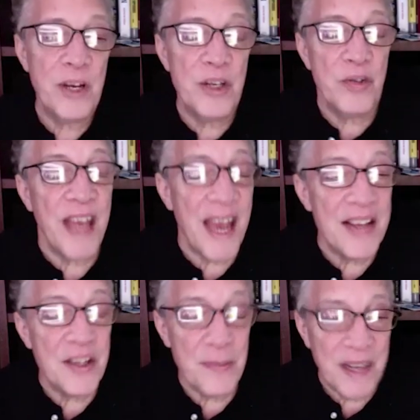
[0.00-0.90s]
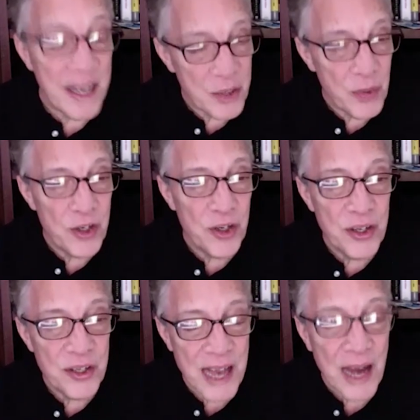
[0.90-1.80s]
ways you already answered my next
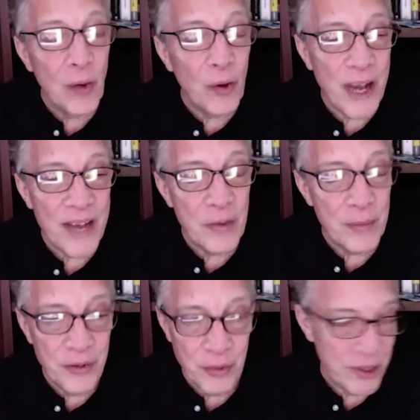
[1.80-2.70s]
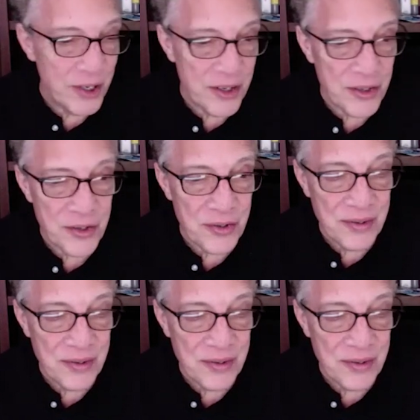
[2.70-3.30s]
question is, how long have you been doing this?